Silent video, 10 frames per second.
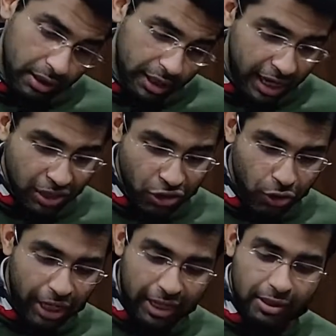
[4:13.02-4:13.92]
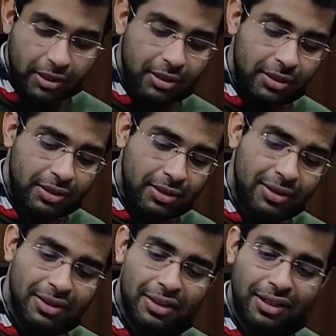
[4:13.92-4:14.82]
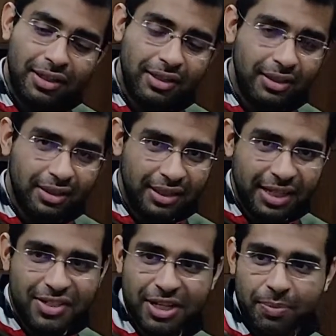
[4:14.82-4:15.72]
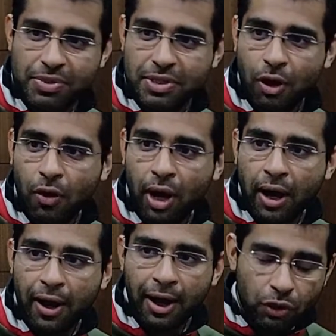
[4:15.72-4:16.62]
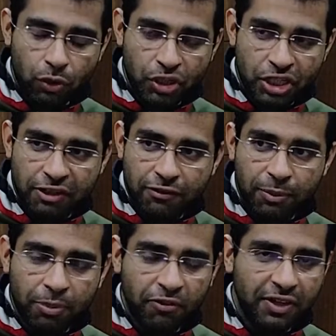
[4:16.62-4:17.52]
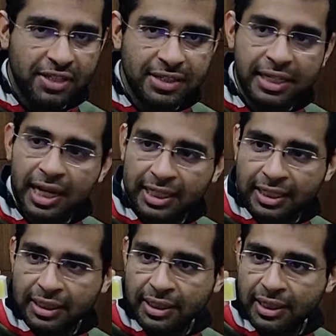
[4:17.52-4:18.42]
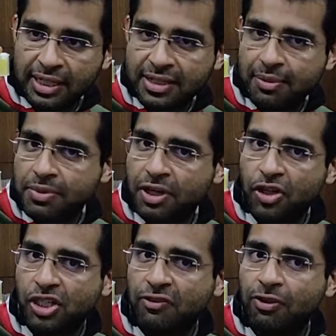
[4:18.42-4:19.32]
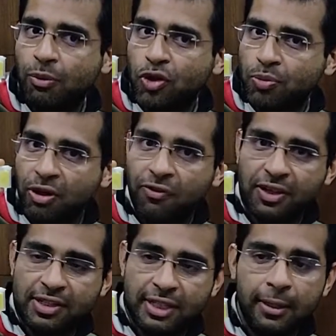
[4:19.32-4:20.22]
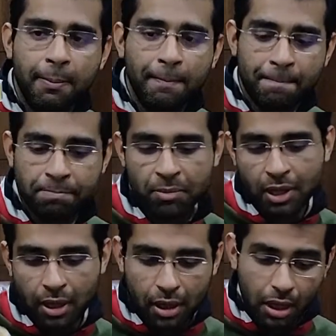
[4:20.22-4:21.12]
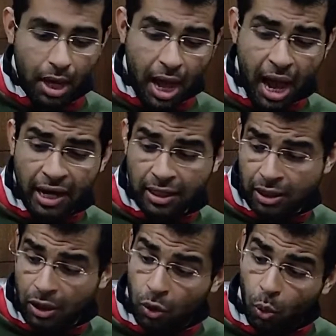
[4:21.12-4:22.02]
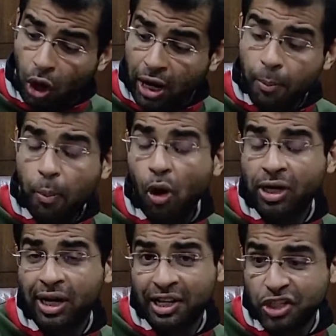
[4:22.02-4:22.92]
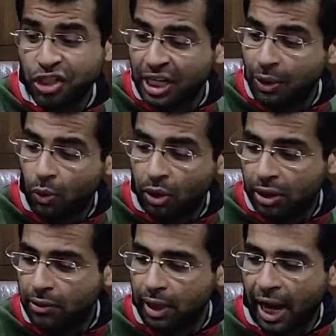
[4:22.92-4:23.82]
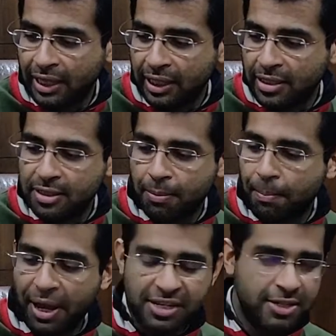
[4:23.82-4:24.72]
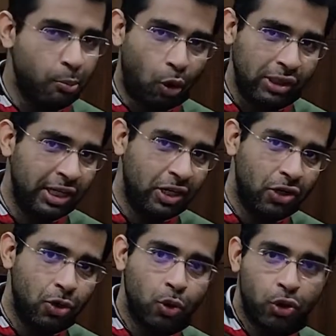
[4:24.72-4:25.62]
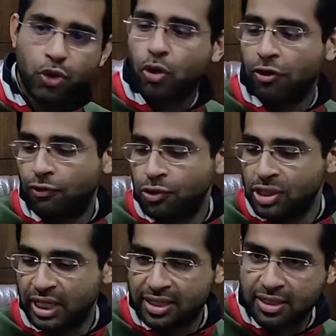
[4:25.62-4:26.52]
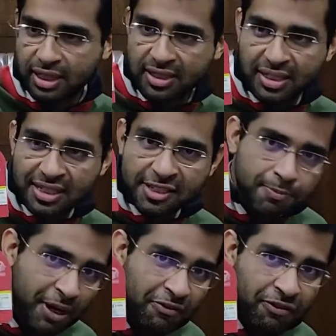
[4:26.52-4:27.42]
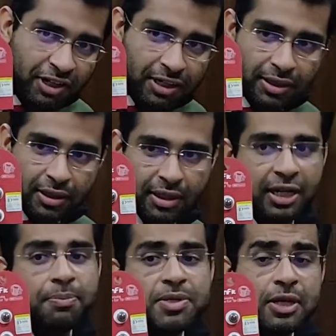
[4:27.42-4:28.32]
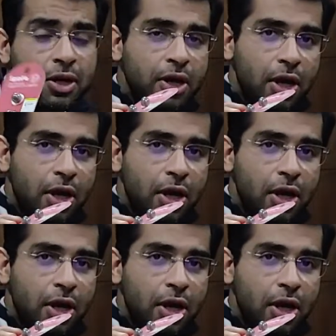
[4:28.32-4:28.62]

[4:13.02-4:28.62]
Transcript: Then you get these tips. Now, to achieve the perfect seal, I think these tips achieve the most perfect seal. And what I bought additionally were, I think it's the best mod that you can do to your Shure earphones. It's these spin fit tips.